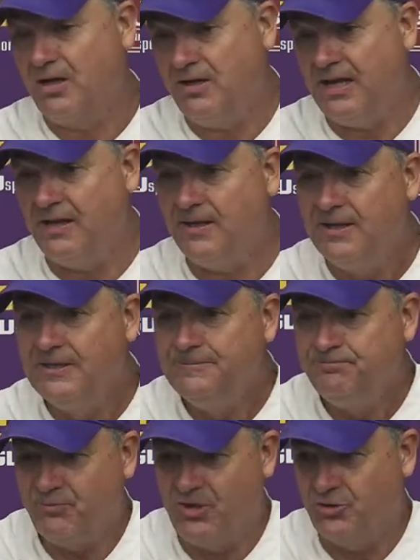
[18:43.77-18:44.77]
And then
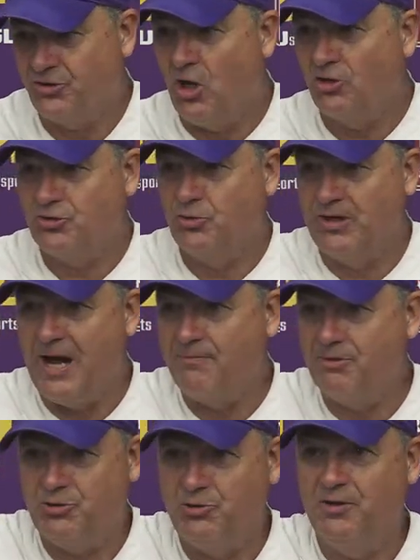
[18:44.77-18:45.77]
there's also an
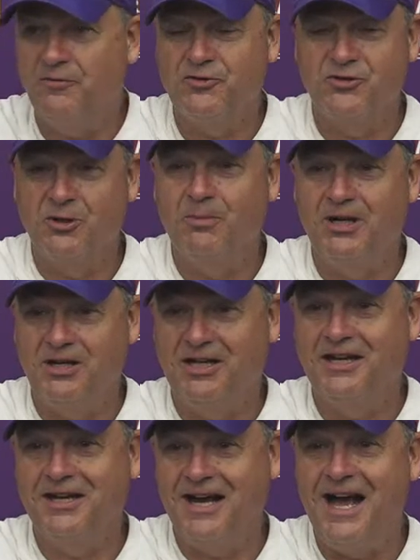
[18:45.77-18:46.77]
opportunity for somebody to
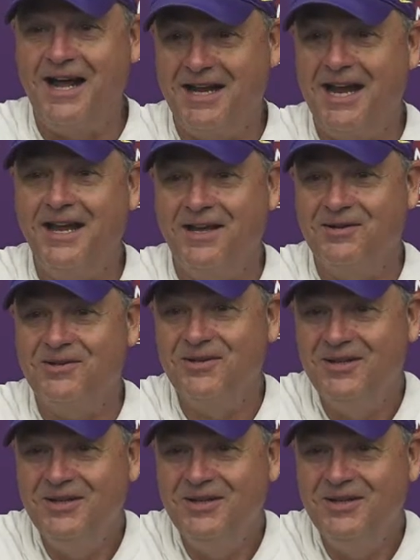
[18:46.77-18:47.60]
get a hot hand